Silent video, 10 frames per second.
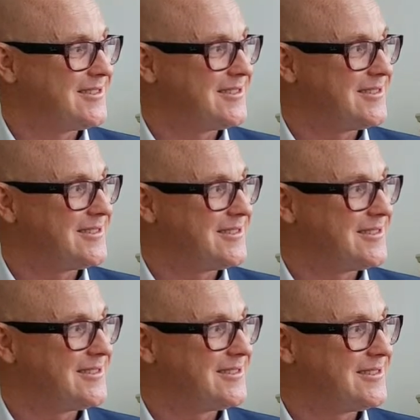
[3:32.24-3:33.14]

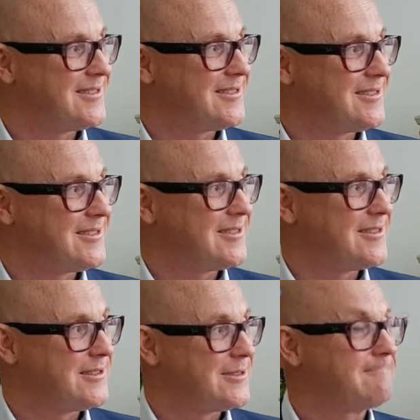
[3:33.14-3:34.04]

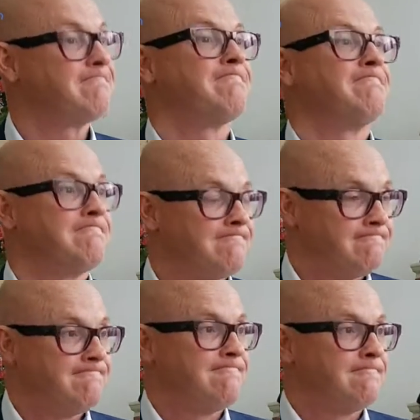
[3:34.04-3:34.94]
No words are spoken by the person on screen.